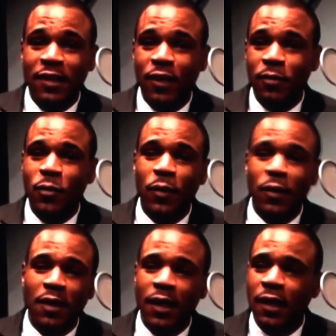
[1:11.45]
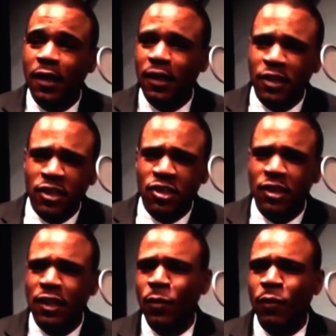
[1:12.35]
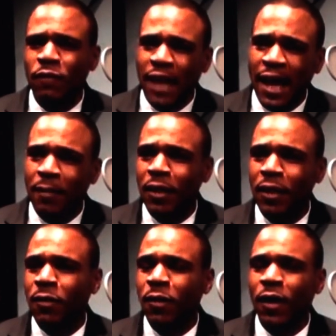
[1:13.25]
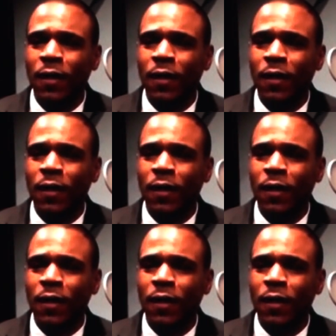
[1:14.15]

It helps with uh, conditioning, with timing,